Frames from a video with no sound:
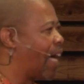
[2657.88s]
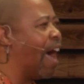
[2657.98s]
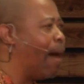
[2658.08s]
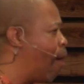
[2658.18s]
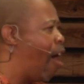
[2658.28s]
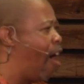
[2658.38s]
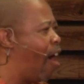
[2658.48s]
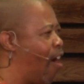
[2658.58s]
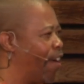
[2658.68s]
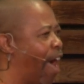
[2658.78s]
Come
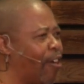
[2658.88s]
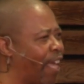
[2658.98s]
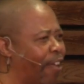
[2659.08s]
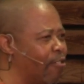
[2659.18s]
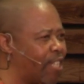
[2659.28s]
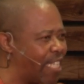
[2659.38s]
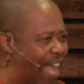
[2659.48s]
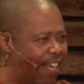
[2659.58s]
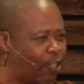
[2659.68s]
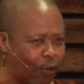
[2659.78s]
on, how can you
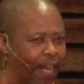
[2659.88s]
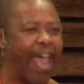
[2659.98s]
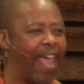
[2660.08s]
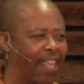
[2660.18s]
stand today?